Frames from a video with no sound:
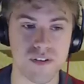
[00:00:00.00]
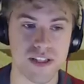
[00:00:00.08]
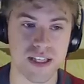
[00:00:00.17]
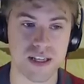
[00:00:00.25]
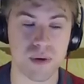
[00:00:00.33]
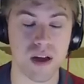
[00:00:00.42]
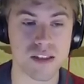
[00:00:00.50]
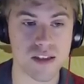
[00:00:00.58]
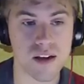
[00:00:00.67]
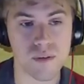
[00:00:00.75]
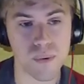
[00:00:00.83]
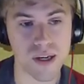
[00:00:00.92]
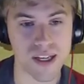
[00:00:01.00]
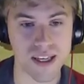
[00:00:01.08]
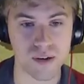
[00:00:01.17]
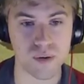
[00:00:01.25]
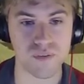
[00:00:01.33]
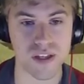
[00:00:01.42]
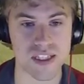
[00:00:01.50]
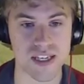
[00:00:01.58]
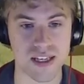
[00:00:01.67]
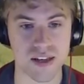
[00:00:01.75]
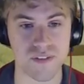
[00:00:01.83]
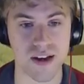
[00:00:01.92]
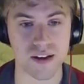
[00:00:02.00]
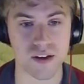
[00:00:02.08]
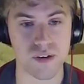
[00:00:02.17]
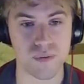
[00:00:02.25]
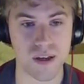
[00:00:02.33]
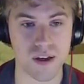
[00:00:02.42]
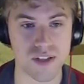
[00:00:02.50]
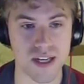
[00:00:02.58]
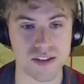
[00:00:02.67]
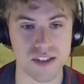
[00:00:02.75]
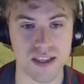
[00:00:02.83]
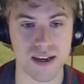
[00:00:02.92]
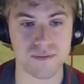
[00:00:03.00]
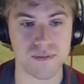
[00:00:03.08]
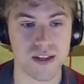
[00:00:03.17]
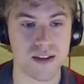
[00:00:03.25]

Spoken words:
Victini, I don't know if we're going to kill the Victini if he goes out into that.